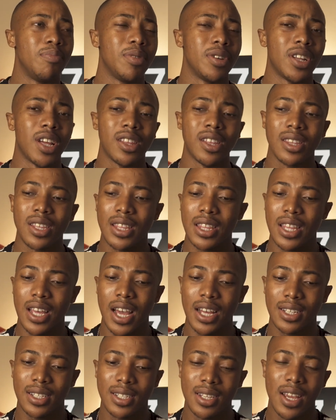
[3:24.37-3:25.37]
But other than
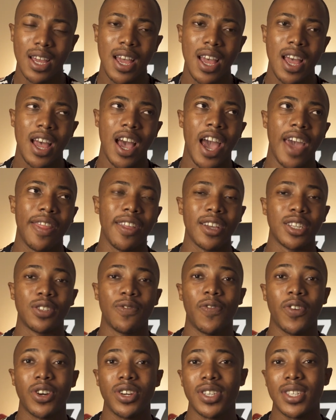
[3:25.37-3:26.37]
that, I think as
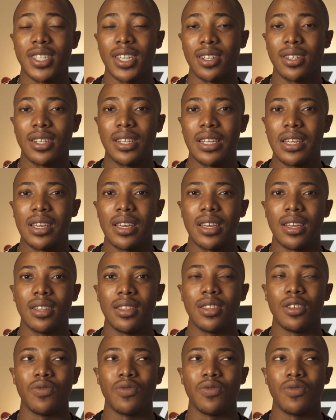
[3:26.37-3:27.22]
far as settling in,